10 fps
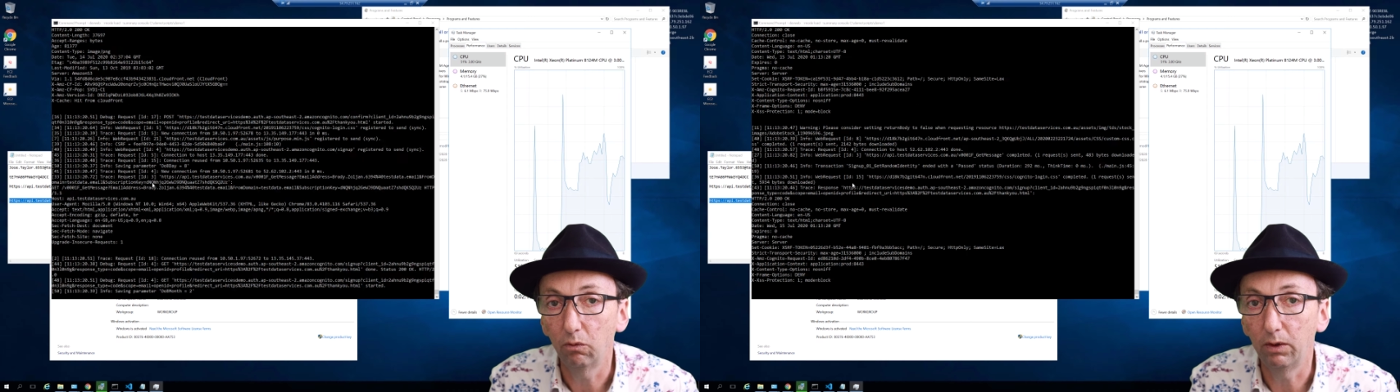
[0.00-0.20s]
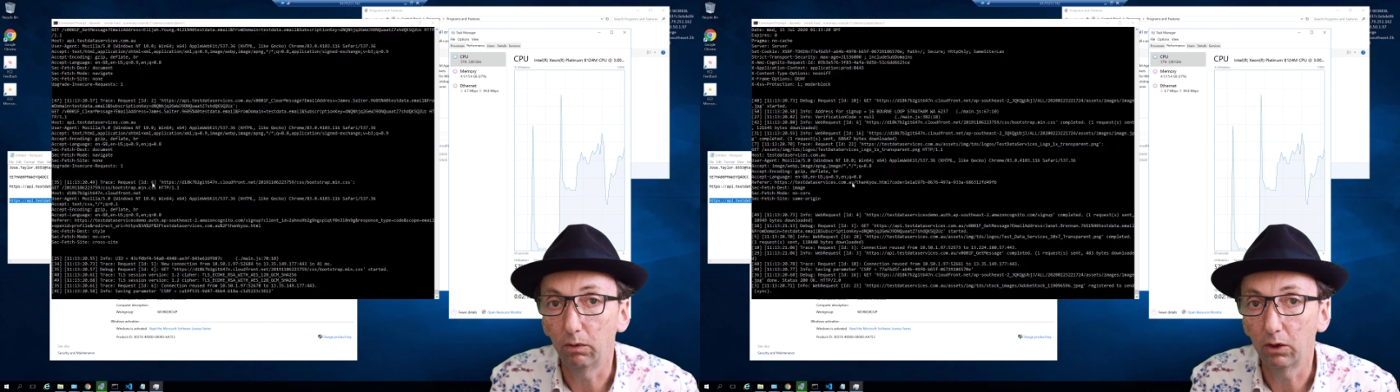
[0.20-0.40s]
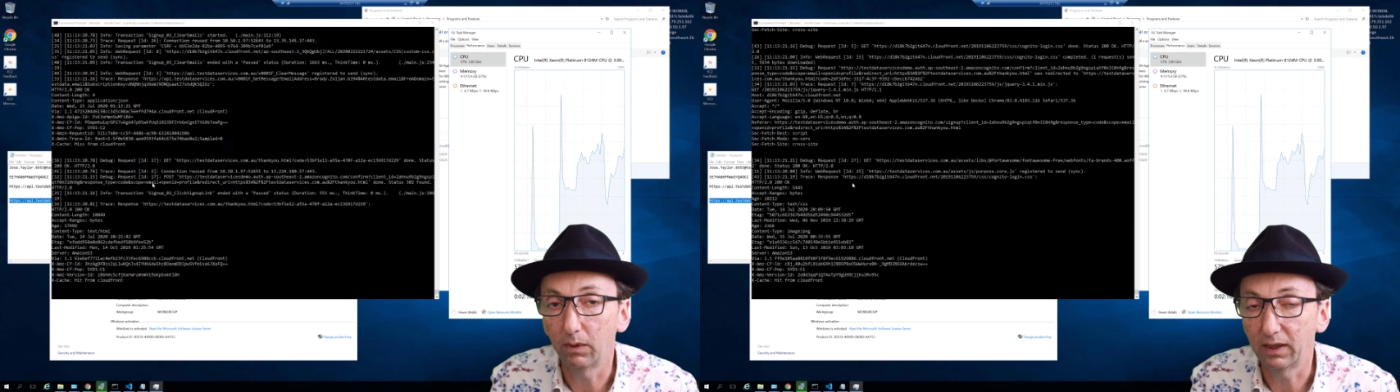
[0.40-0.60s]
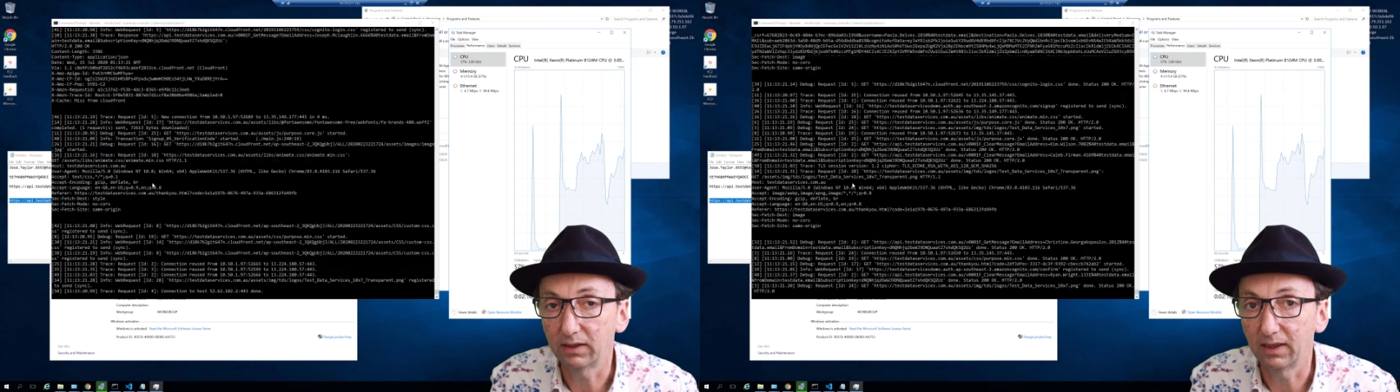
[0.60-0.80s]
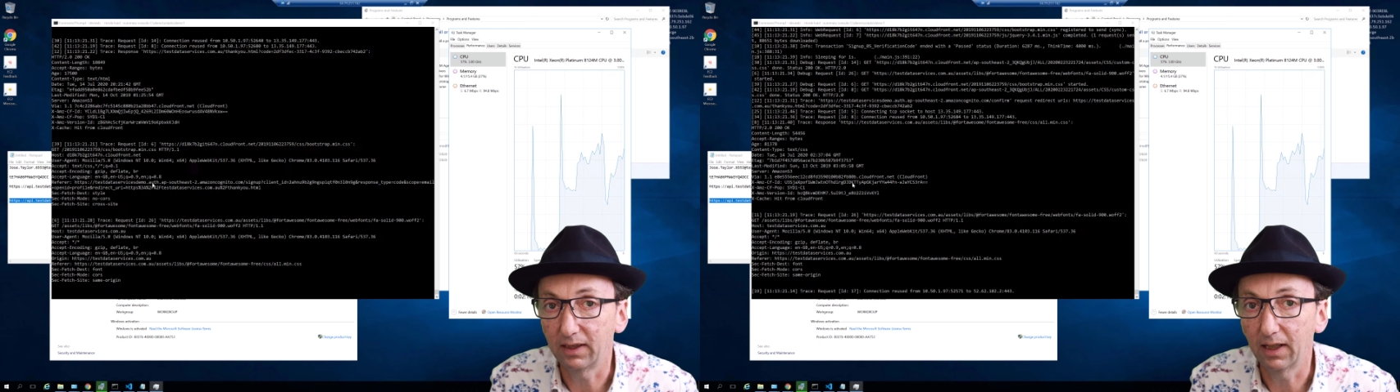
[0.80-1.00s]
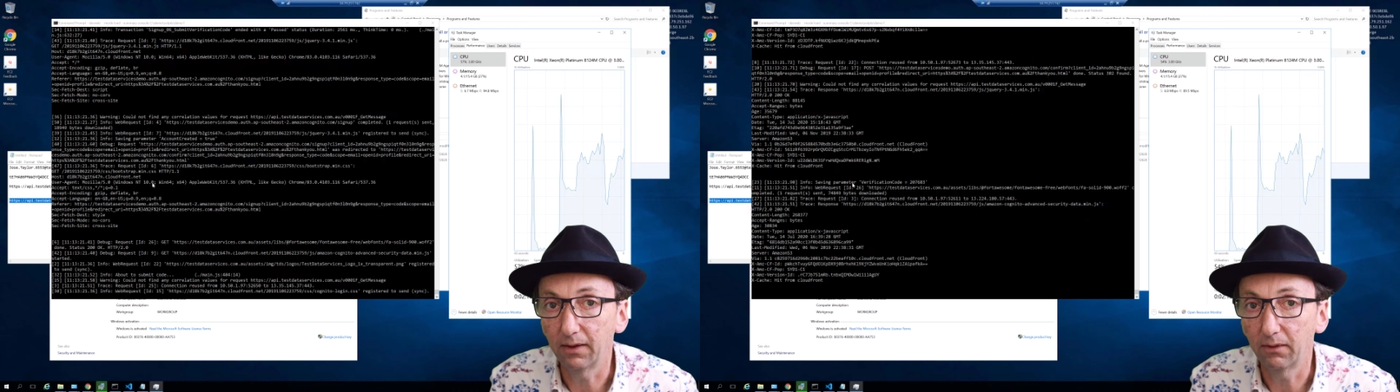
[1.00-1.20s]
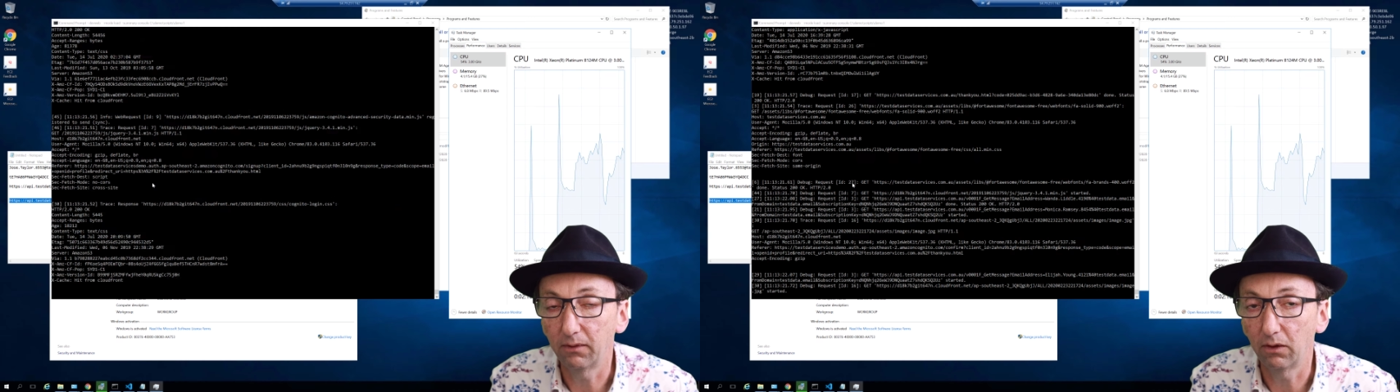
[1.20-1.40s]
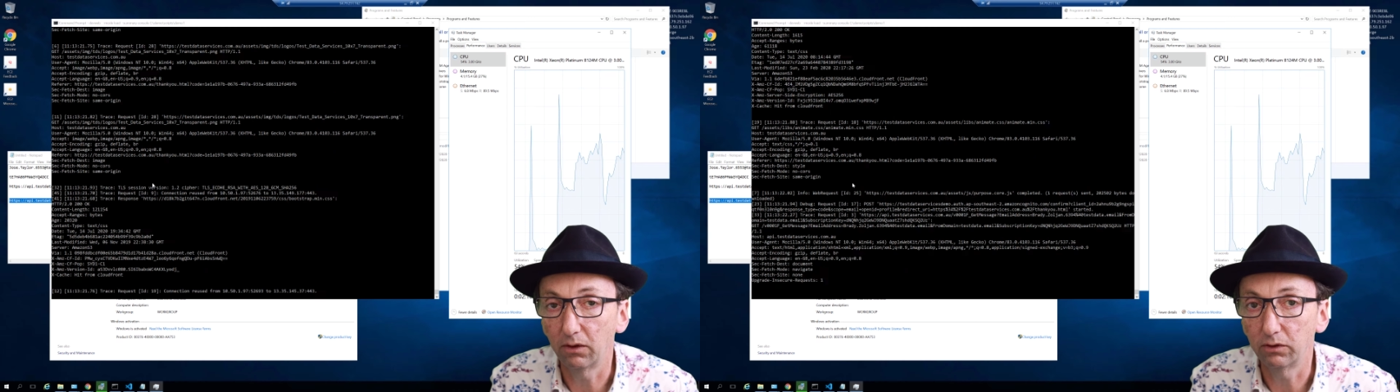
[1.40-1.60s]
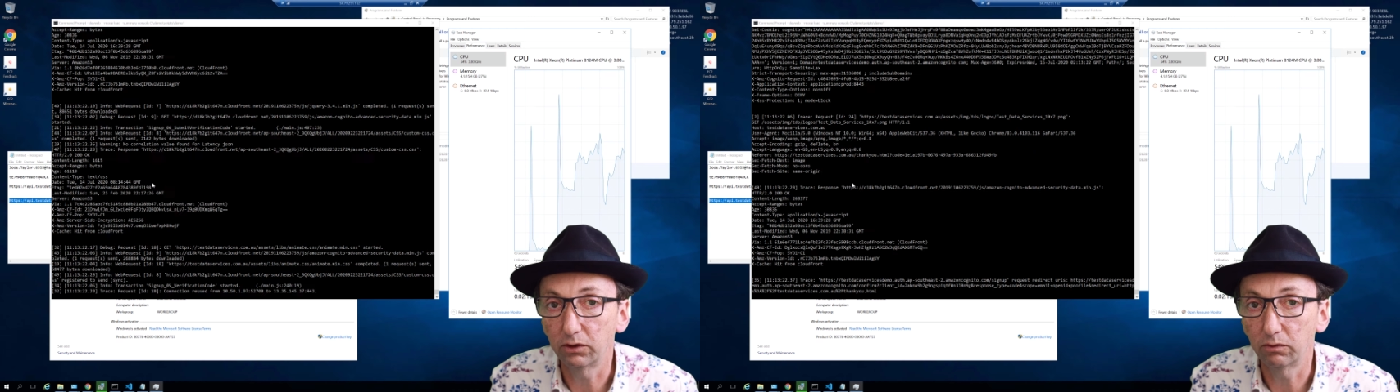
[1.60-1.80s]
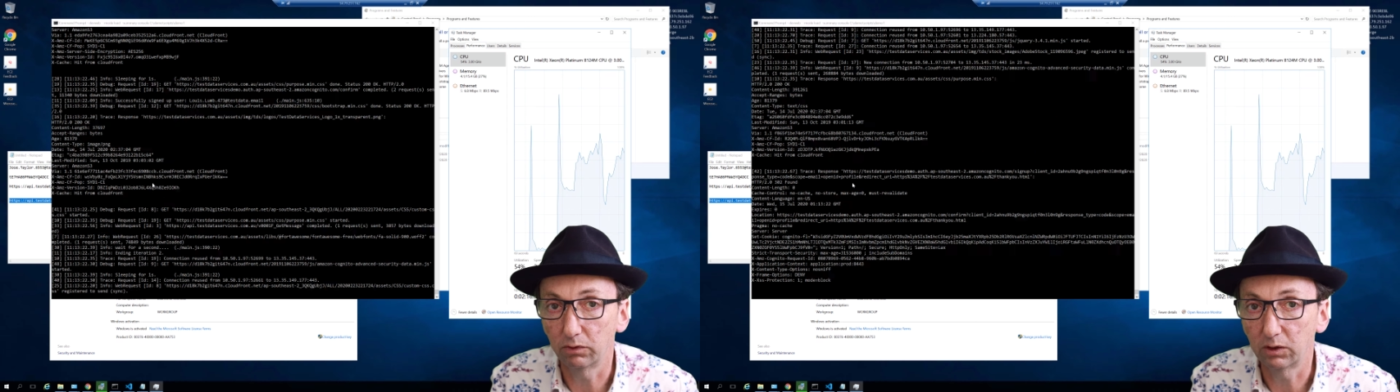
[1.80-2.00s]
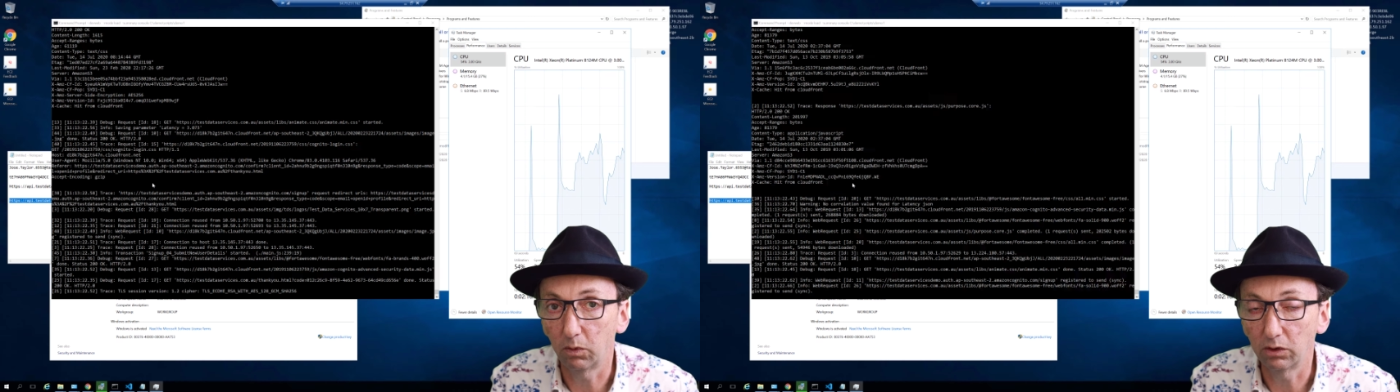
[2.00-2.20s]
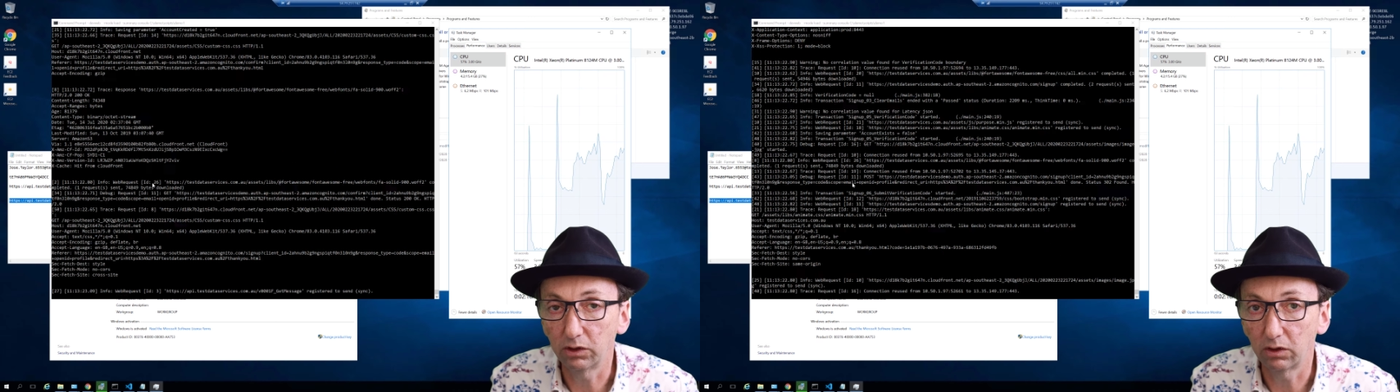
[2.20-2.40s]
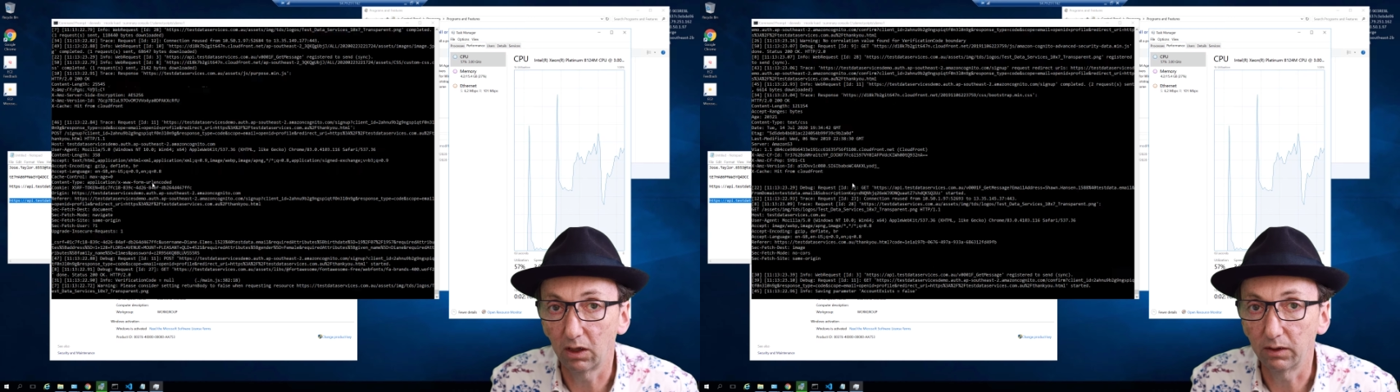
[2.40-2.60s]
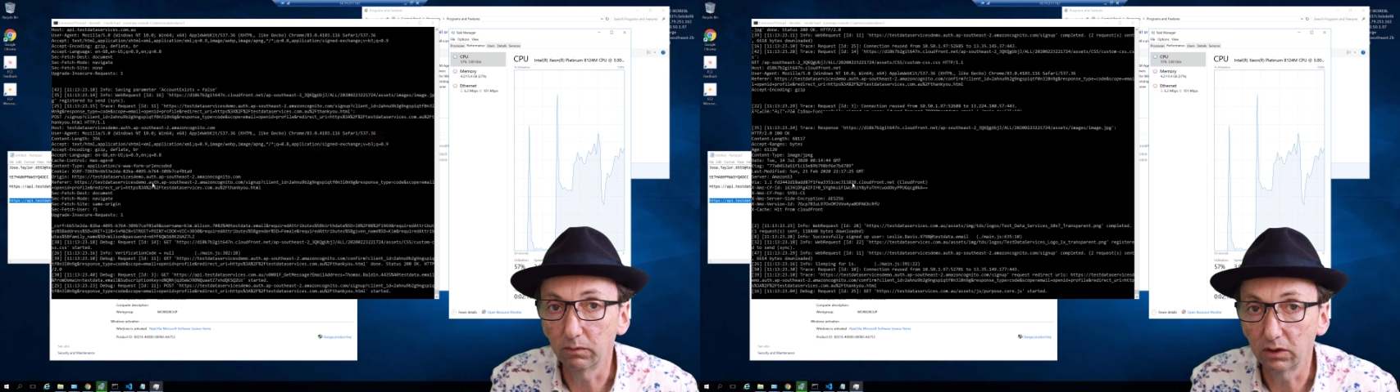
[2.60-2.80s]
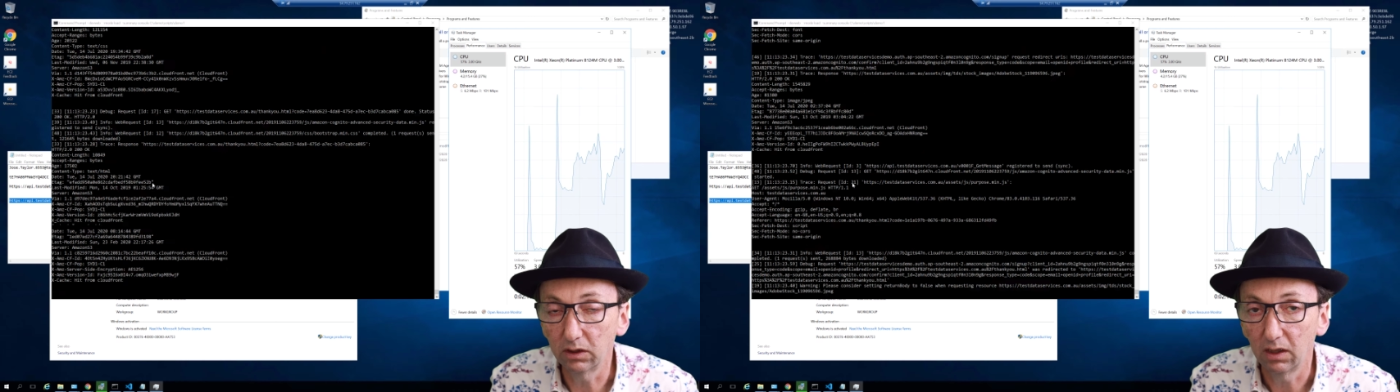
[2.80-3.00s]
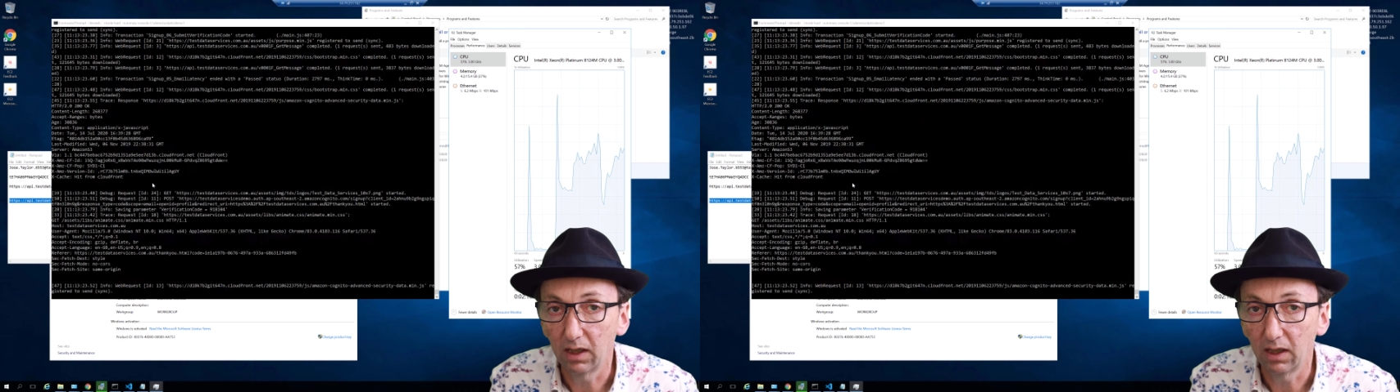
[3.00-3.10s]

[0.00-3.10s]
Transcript: we want to actually get those response times